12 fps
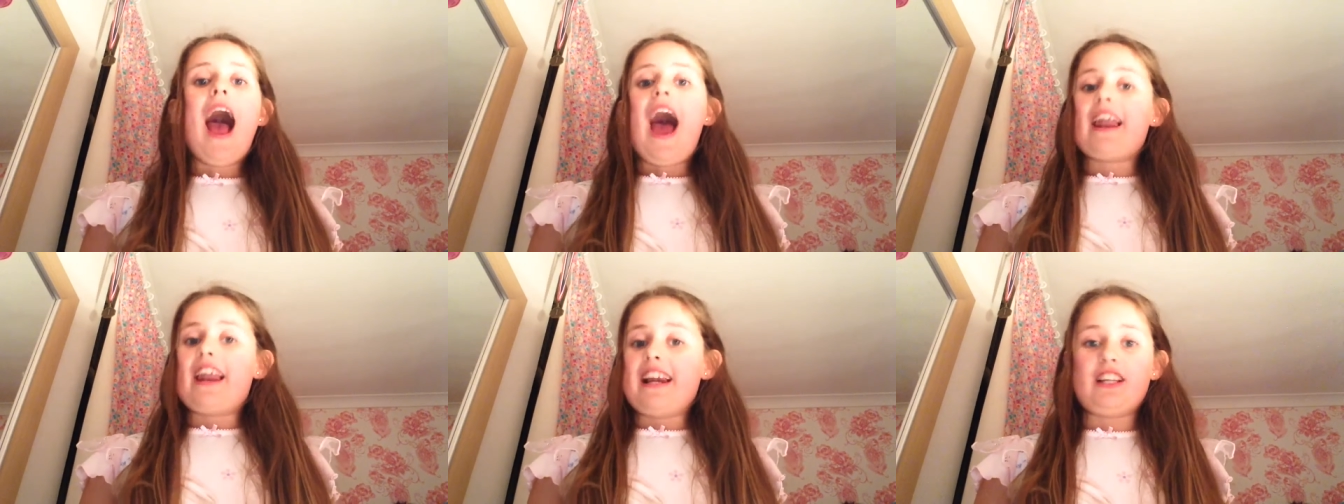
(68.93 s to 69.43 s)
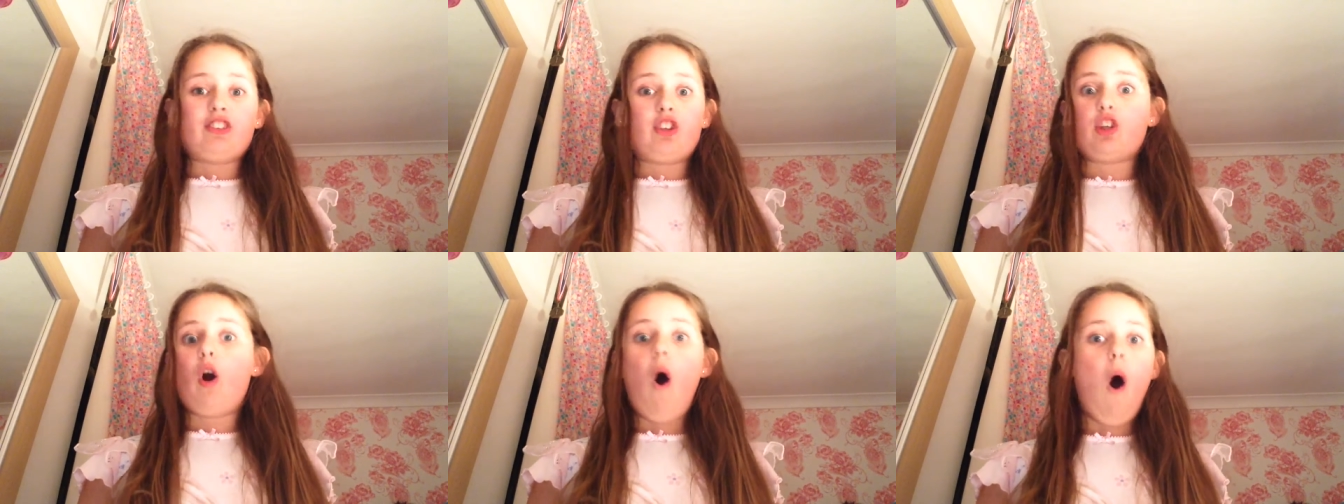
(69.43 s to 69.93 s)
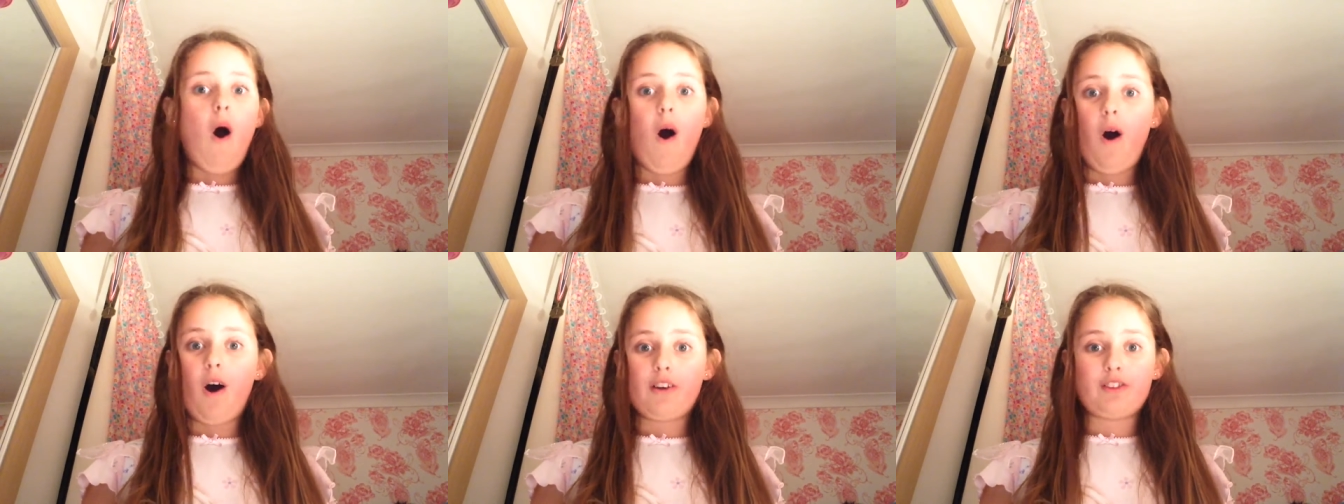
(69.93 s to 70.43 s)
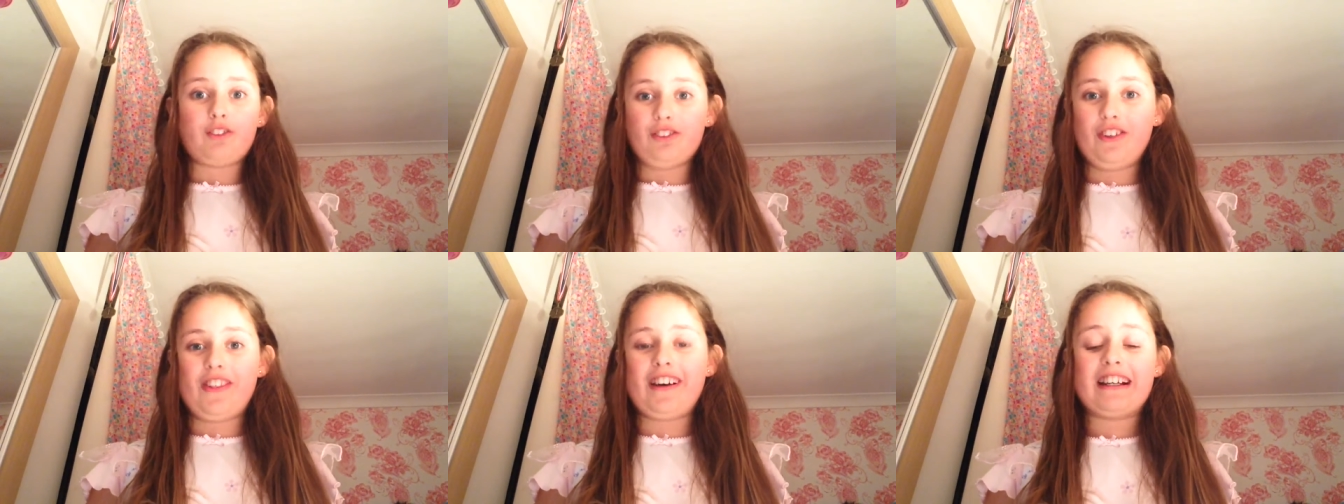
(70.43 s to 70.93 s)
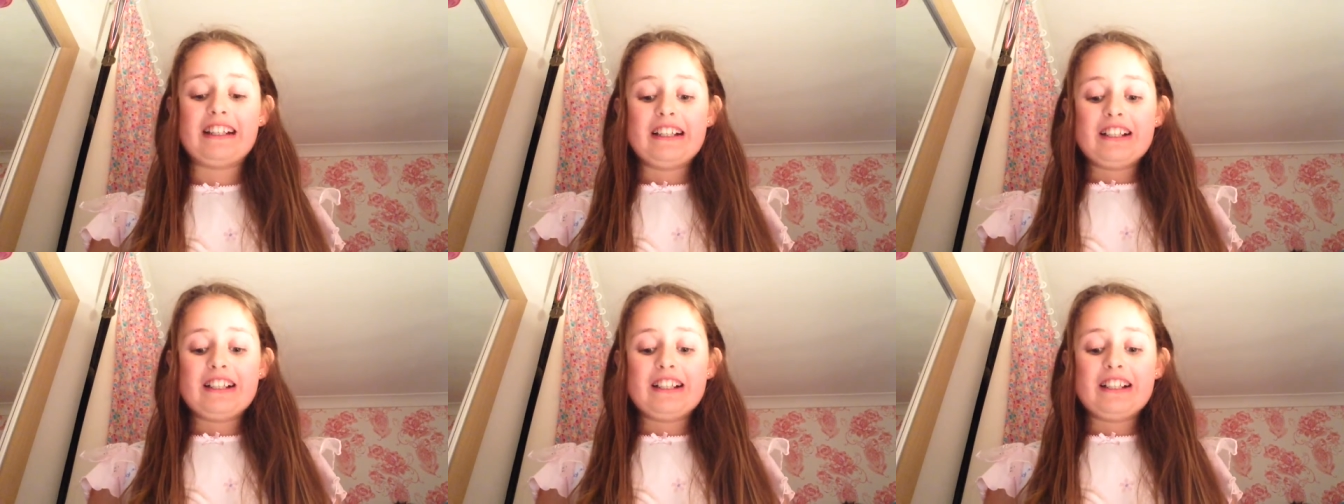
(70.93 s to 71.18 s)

and I literally can't draw that.